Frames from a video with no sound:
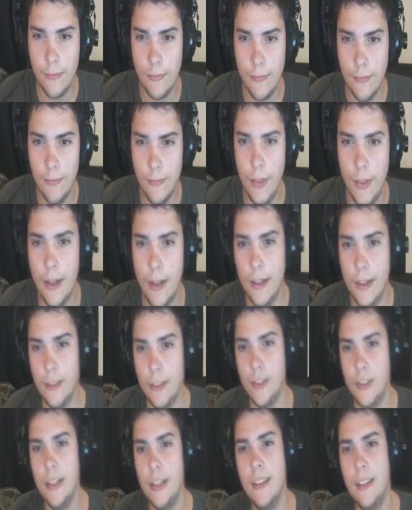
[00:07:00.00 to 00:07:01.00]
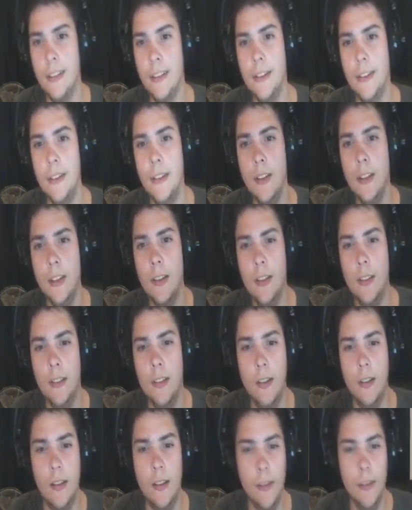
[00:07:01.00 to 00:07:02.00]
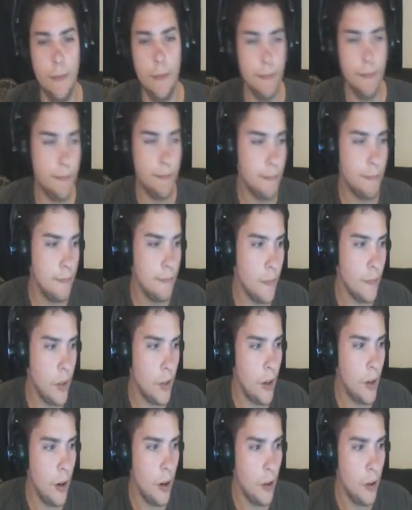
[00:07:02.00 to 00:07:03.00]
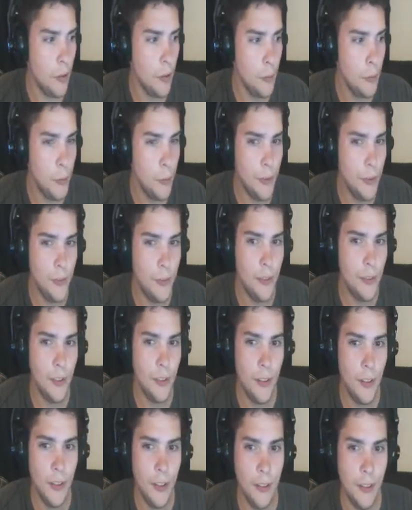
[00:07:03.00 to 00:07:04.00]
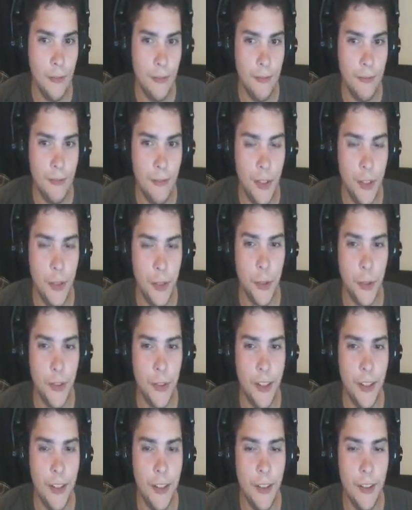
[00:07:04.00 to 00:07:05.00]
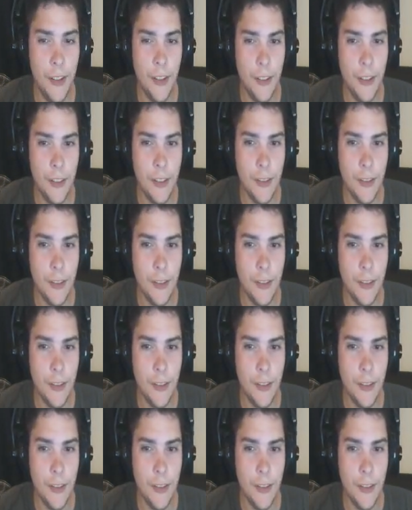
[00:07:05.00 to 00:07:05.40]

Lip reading: Yeah, exactly. Carl, what is your take on it?